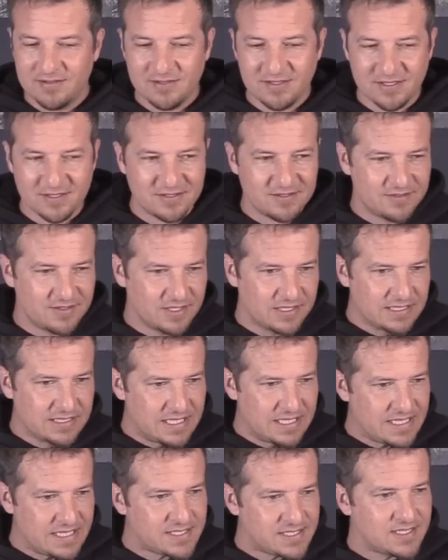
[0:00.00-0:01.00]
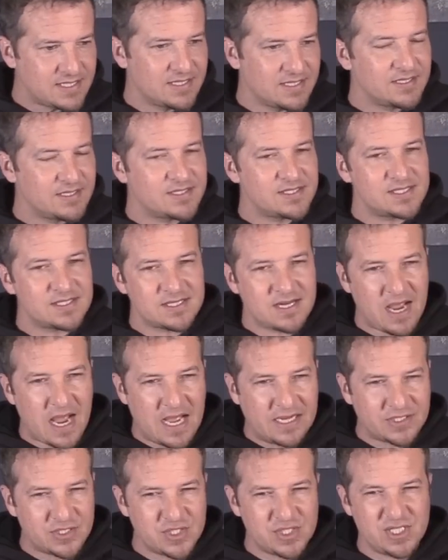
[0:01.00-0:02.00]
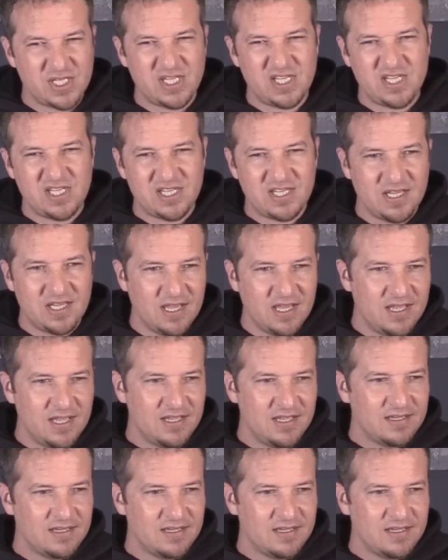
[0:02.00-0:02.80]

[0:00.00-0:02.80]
the the less the scotchy